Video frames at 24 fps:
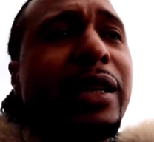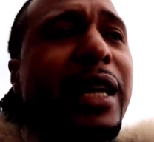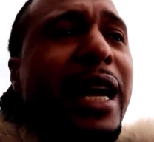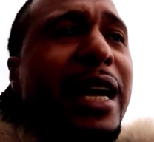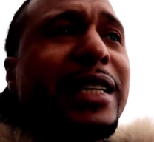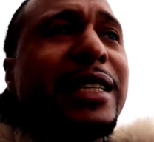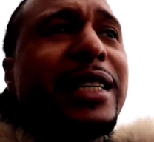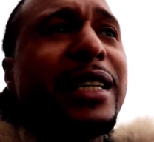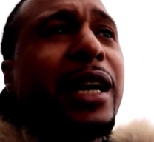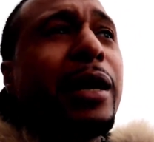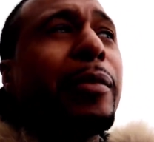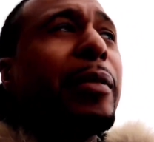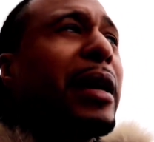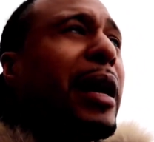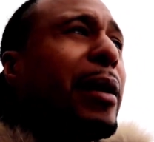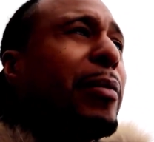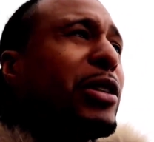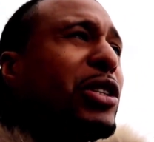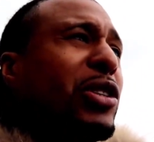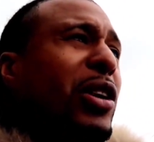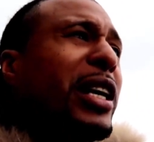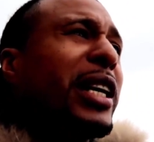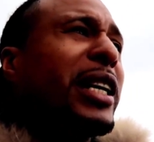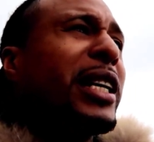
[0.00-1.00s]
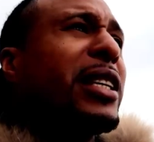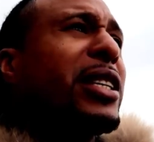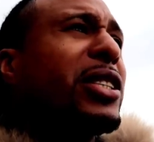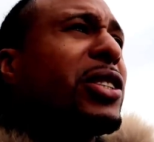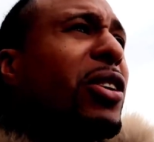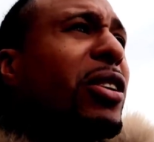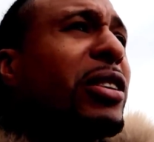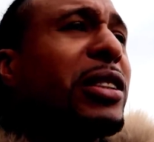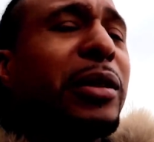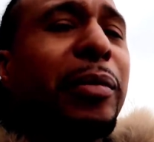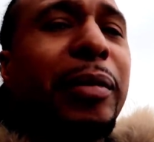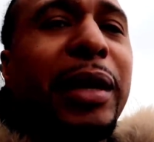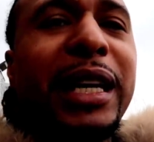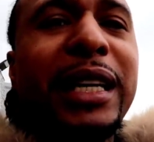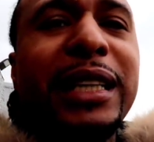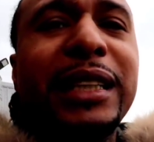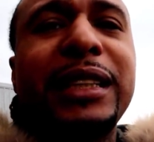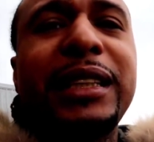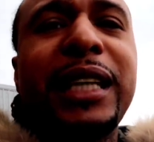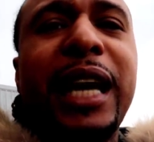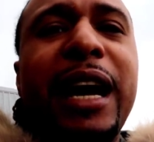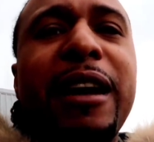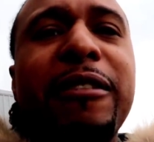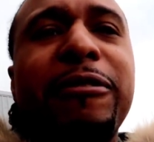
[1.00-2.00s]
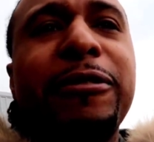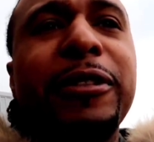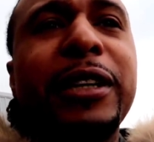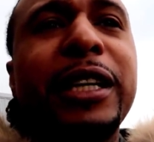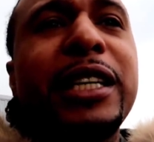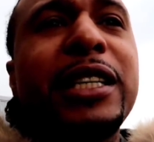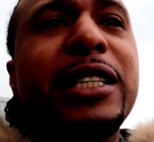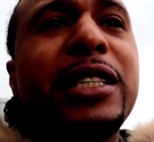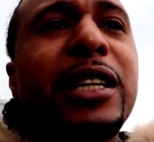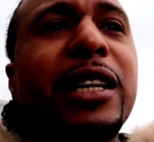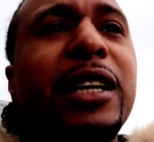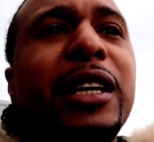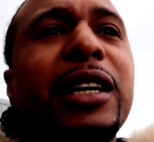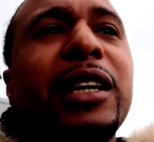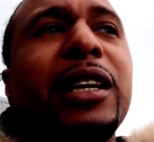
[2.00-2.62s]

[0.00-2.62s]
That's coming. I'm going to try to get y'all some inside footage